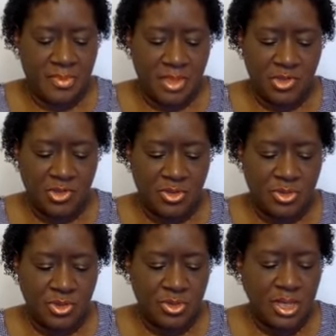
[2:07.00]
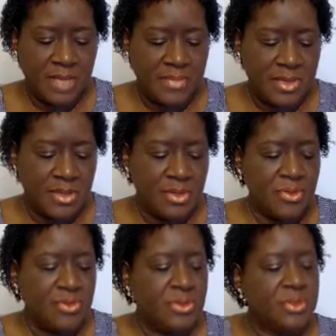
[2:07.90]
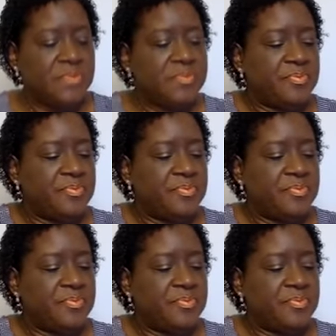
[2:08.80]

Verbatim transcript: Make sure there's no typos.